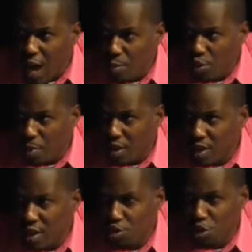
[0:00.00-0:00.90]

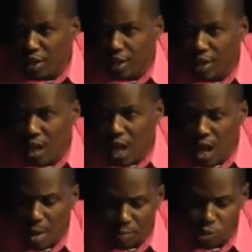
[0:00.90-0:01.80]
predominantly train
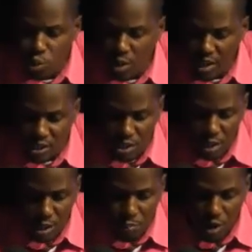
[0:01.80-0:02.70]
in students
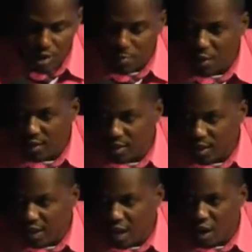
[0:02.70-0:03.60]
to practice medicine
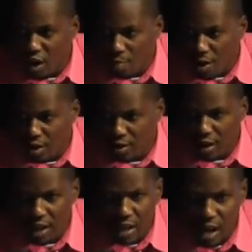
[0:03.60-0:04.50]
in a
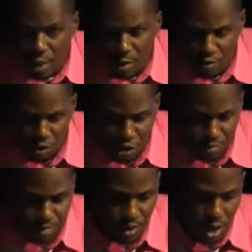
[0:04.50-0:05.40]
Caribbean region.
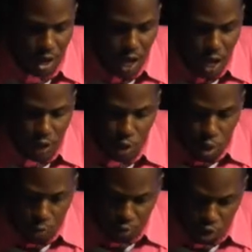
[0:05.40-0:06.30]
The
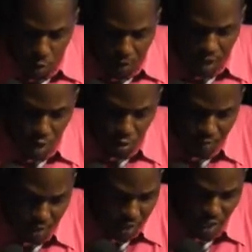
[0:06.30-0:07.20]
offshore medical
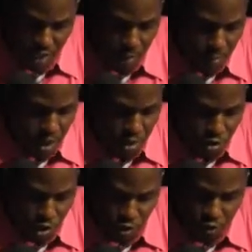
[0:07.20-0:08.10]
universities typically
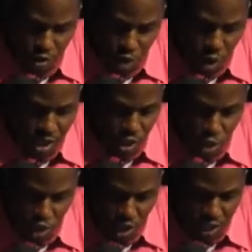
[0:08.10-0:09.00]
refer to
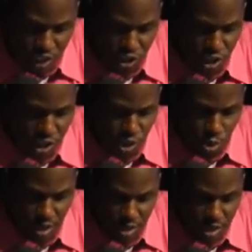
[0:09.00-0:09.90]
institutions training
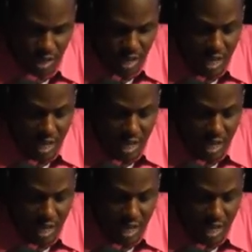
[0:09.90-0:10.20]
students